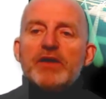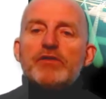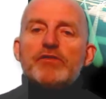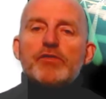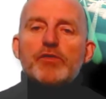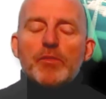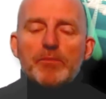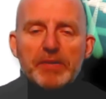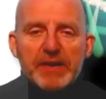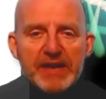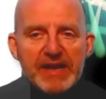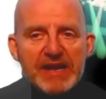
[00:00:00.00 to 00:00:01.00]
to
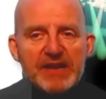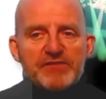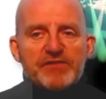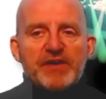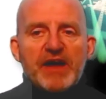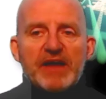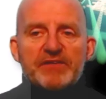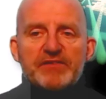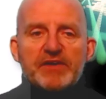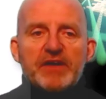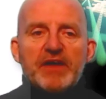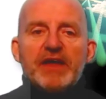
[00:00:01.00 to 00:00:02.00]
complete each
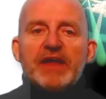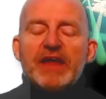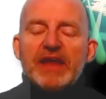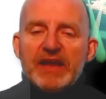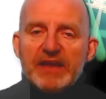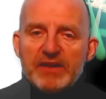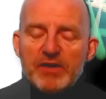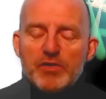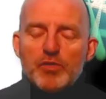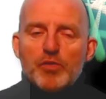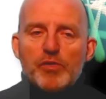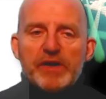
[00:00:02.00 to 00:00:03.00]
task in
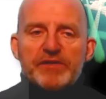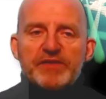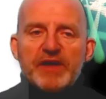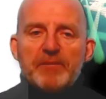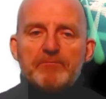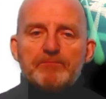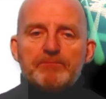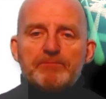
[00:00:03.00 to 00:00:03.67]
your exam.